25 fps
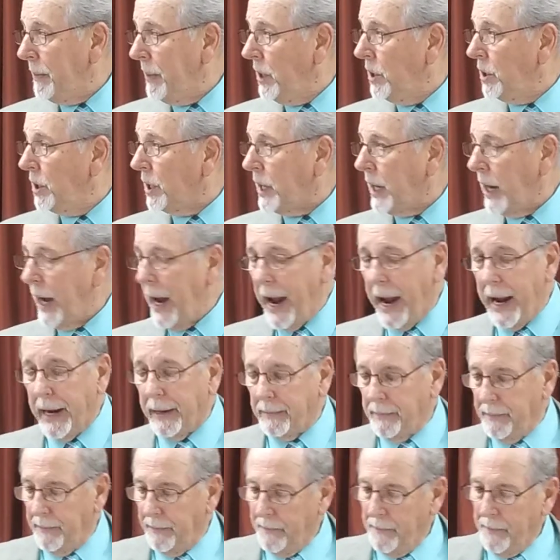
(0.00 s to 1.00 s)
communicate.
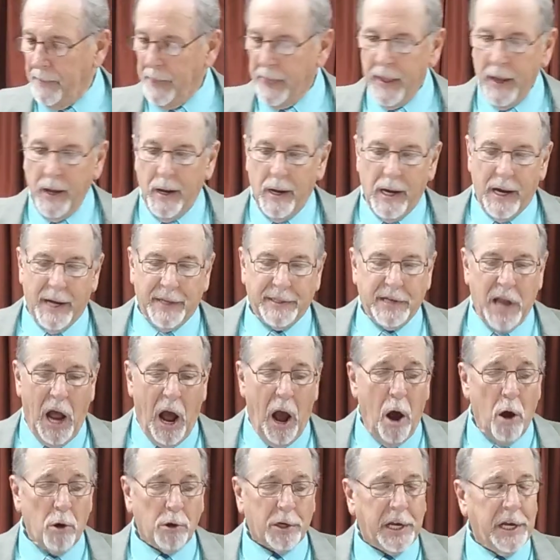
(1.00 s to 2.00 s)
A
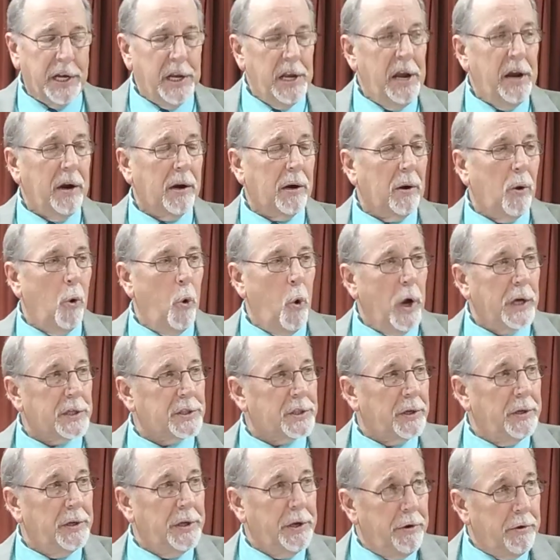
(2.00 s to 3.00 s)
dog can hear a
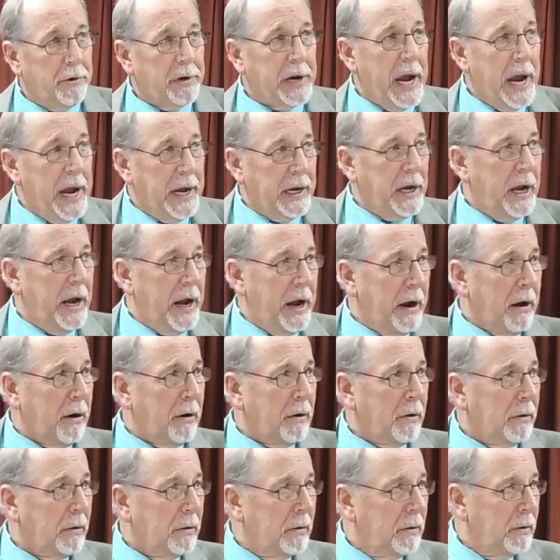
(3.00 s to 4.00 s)
whistle you can't
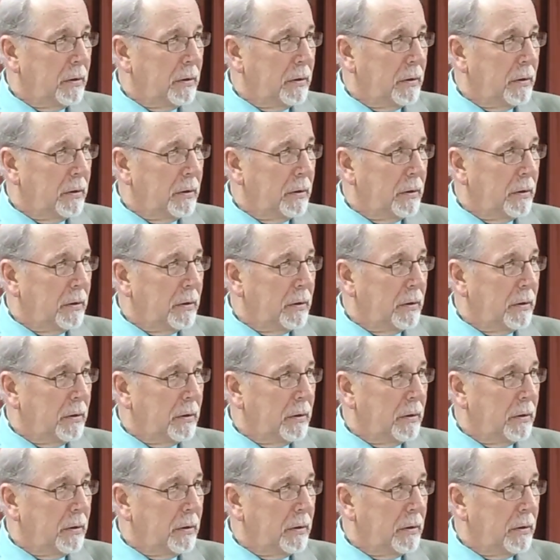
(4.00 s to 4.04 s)
hear.